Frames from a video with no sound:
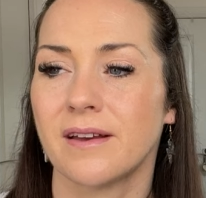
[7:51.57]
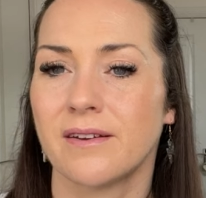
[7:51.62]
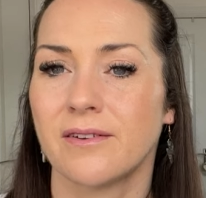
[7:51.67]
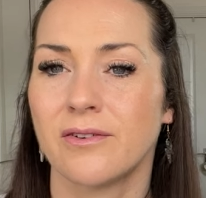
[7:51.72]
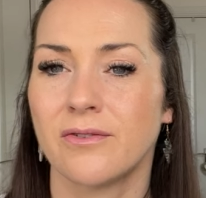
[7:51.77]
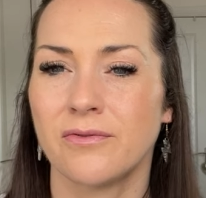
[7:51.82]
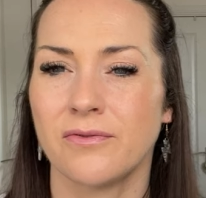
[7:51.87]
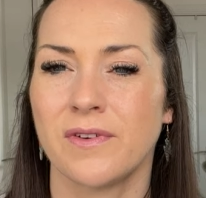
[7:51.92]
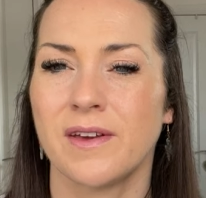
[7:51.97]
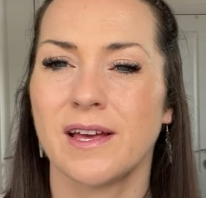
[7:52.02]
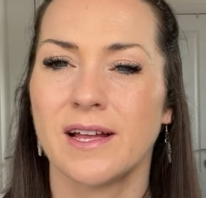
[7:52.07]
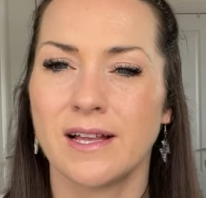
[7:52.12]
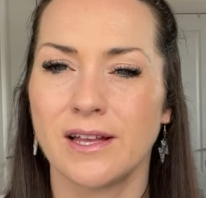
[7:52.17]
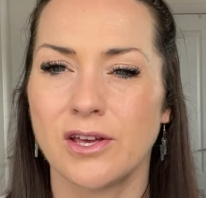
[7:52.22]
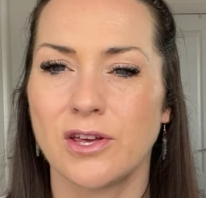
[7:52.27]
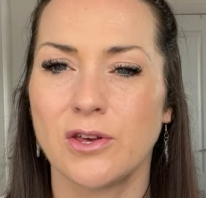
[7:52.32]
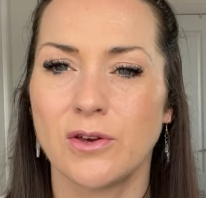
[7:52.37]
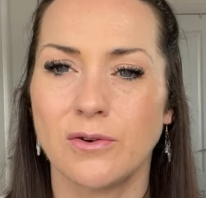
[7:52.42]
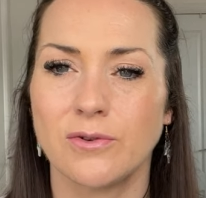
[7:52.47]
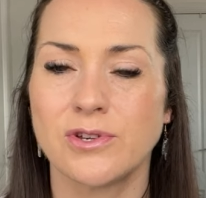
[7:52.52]
feel a
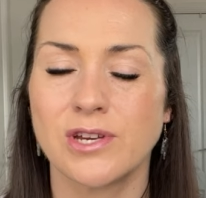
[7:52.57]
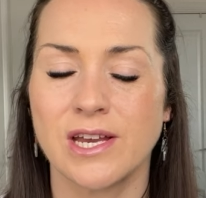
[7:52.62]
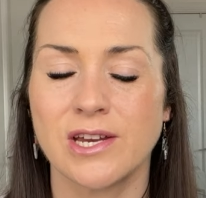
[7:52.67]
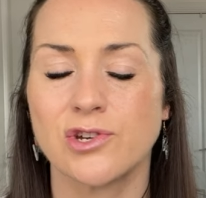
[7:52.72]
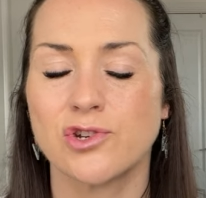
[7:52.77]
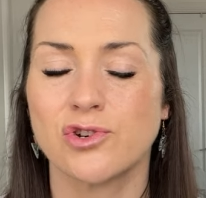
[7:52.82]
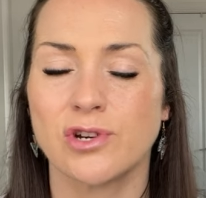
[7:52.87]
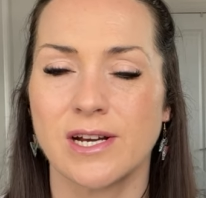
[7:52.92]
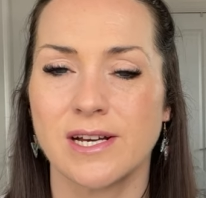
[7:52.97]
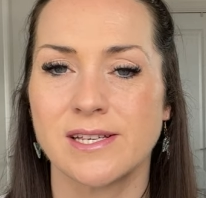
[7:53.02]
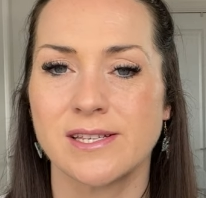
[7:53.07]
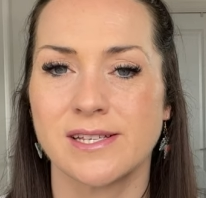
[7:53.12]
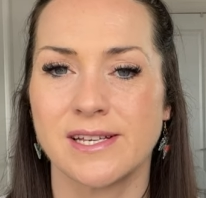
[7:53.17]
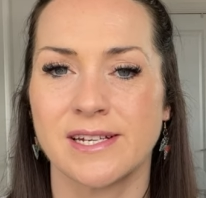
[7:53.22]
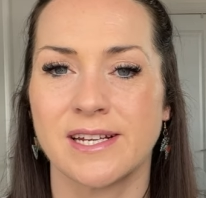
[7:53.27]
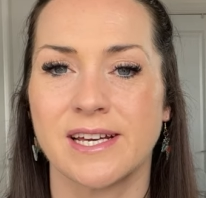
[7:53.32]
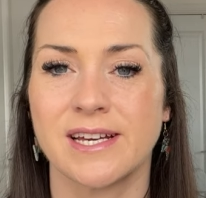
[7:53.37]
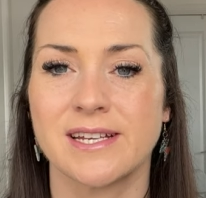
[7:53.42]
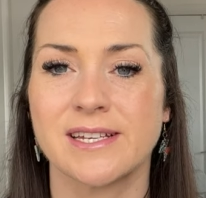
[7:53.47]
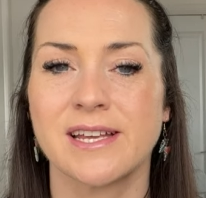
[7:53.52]
huge interest in
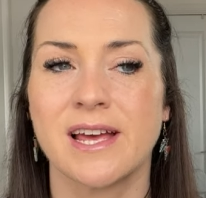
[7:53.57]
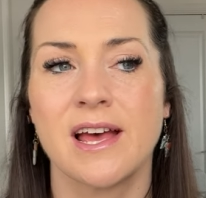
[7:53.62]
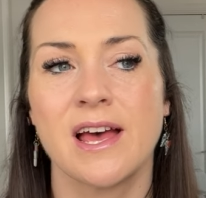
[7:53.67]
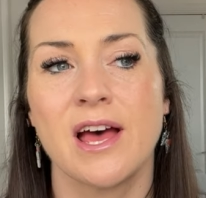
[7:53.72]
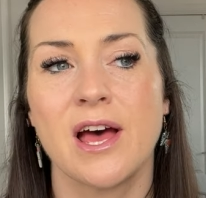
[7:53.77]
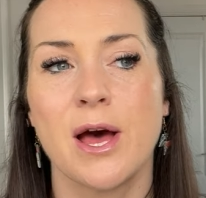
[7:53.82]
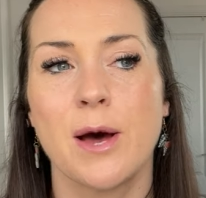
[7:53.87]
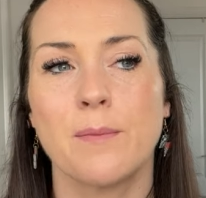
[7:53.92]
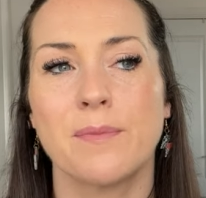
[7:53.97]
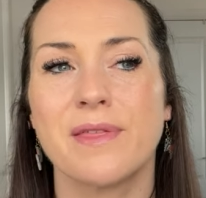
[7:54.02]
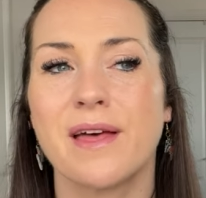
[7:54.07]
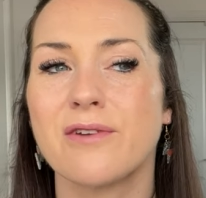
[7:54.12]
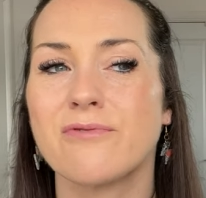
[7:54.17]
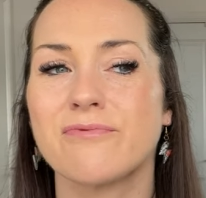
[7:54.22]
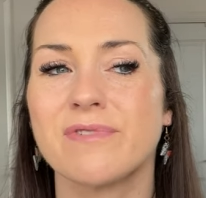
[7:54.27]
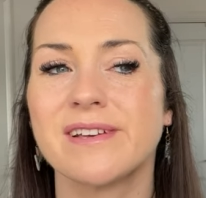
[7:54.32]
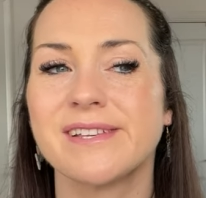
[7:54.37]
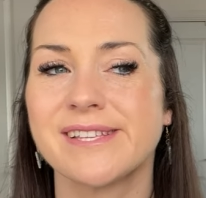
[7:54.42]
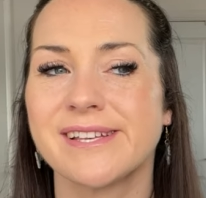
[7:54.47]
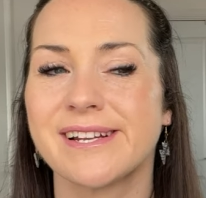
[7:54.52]
it, but then
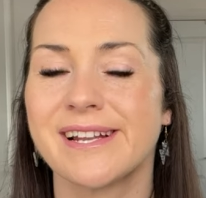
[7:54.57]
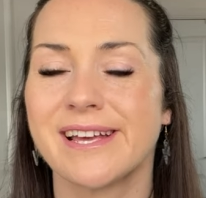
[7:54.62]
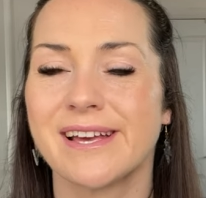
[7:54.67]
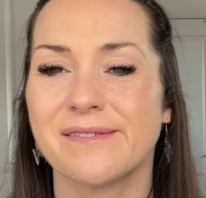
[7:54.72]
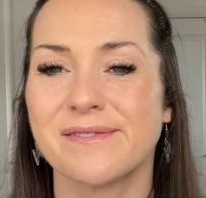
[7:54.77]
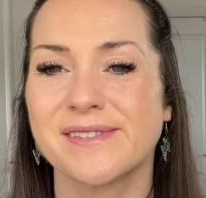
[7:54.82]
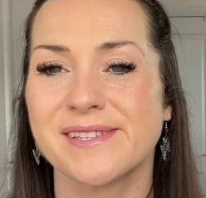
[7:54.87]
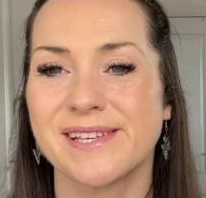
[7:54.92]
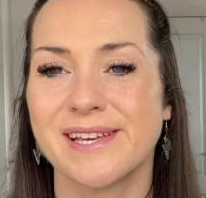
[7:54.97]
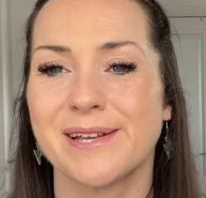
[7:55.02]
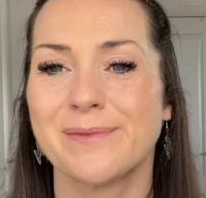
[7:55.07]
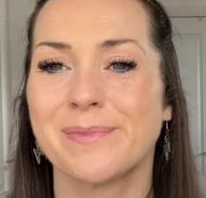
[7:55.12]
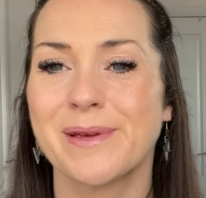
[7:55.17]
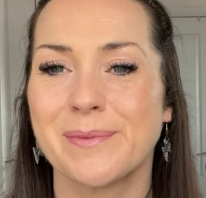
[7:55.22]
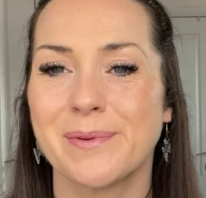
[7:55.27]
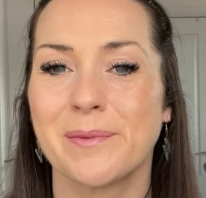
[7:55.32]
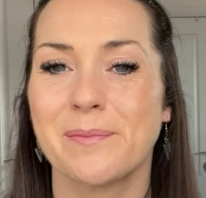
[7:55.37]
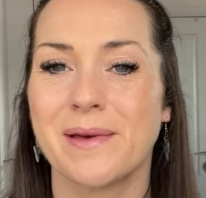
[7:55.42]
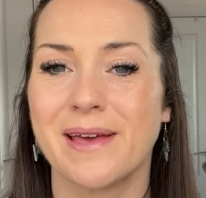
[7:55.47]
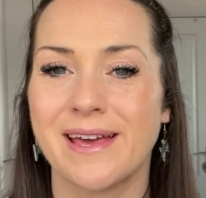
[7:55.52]
recently I've seen
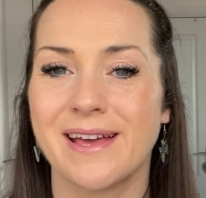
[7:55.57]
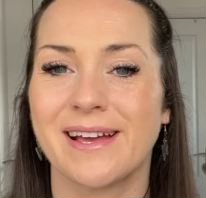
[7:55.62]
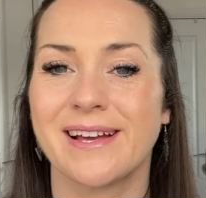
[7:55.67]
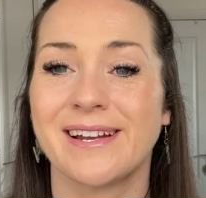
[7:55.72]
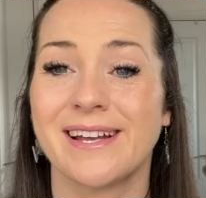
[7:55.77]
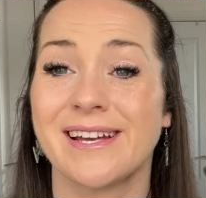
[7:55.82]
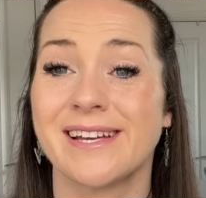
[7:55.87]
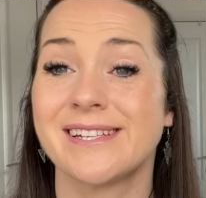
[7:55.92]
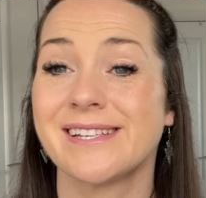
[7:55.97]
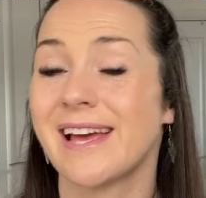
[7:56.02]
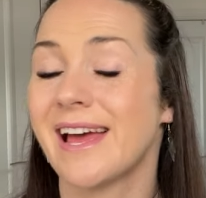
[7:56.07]
people making it.